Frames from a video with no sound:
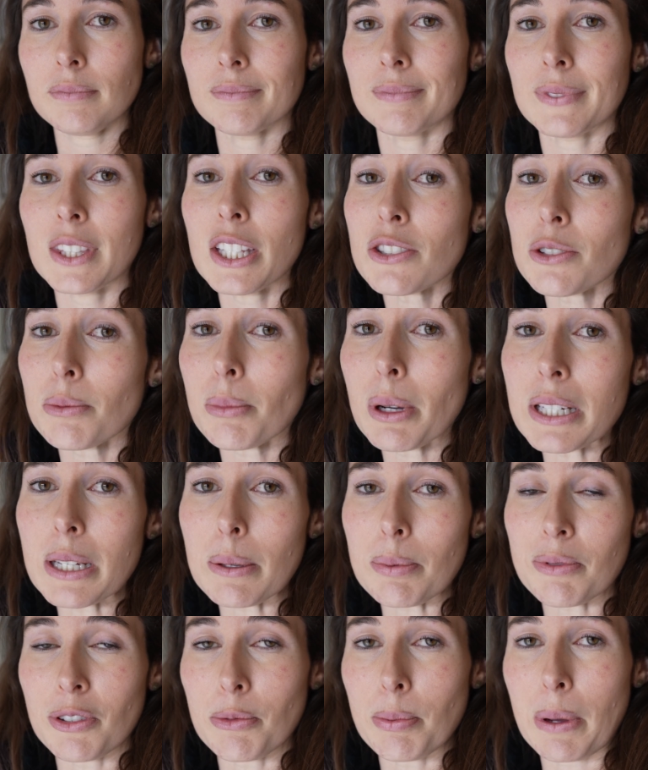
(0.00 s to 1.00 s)
these are my
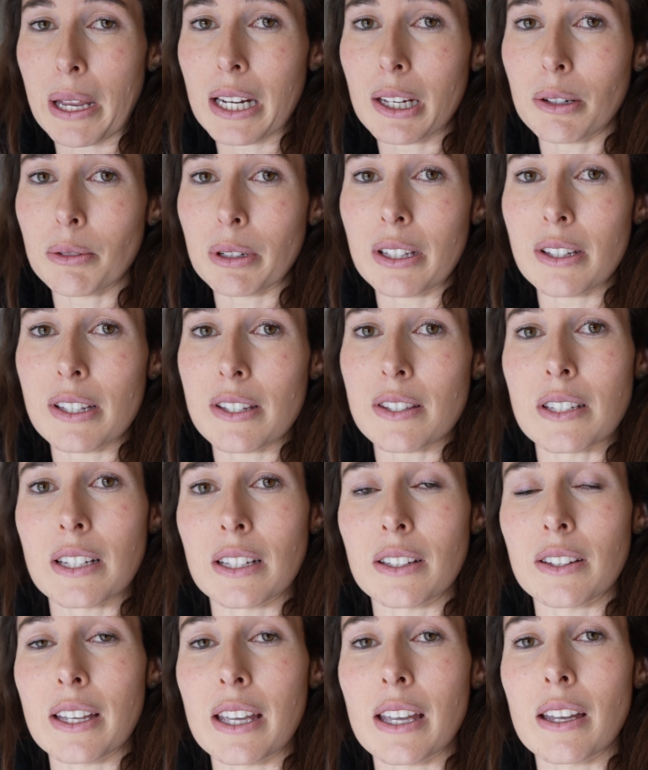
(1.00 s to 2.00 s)
tips for painting
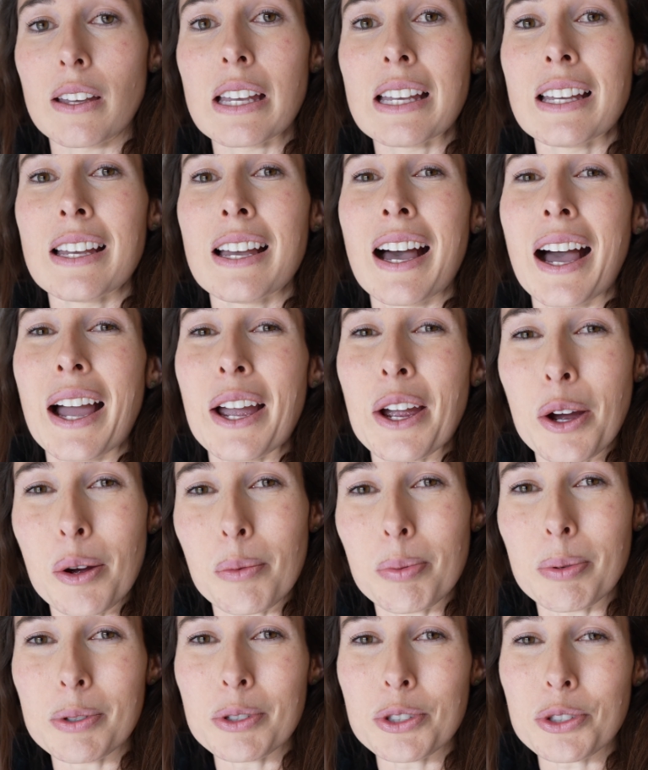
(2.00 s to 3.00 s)
realistically. I
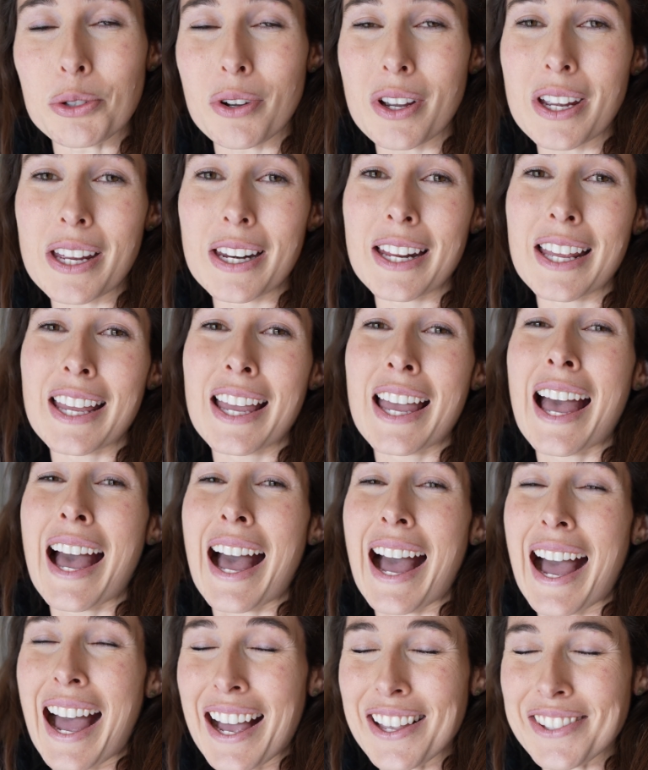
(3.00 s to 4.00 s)
hope you enjoyed.
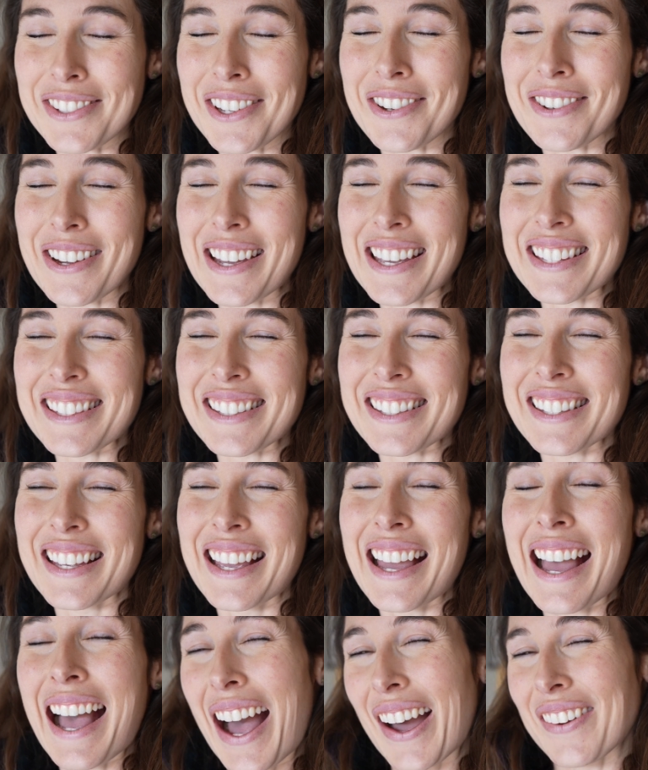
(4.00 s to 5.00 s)
As always,
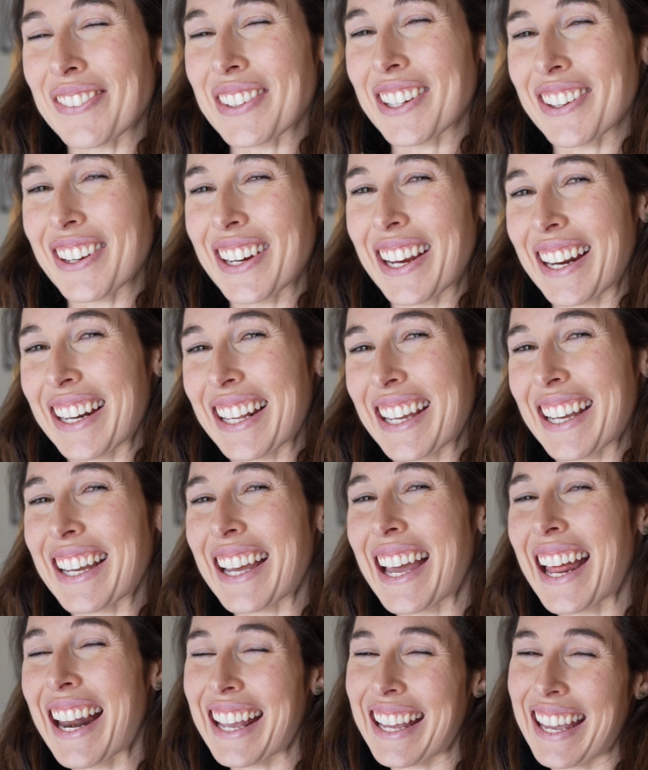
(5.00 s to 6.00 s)
happy creating,
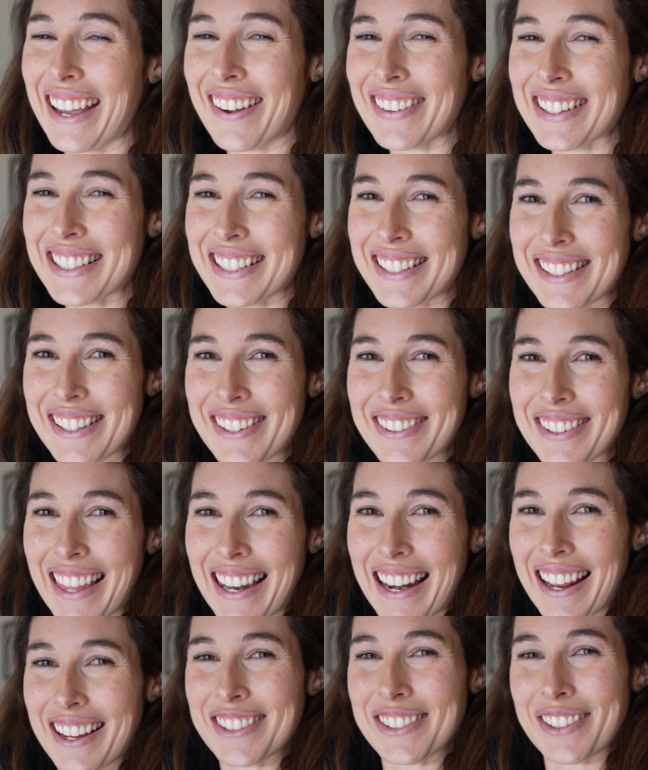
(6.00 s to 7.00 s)
and I can't wait to see you in the
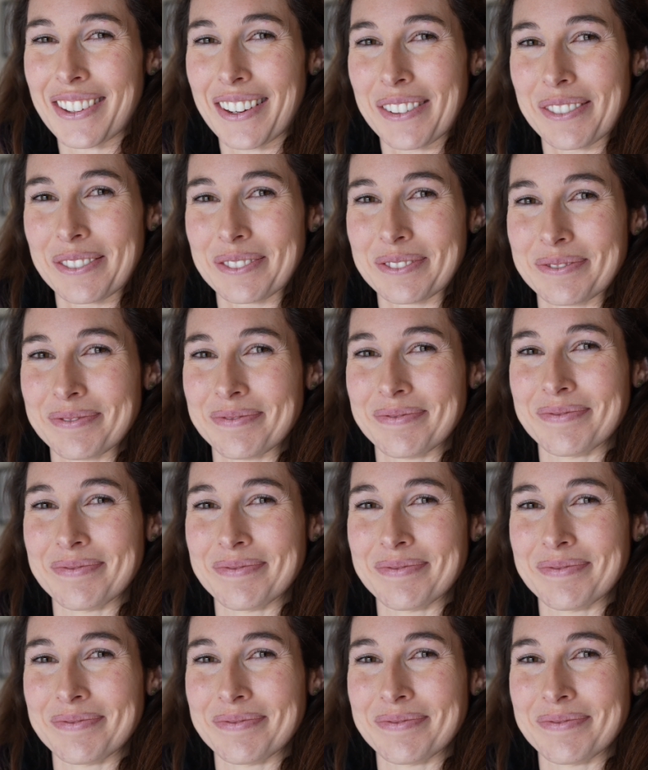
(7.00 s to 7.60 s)
next one.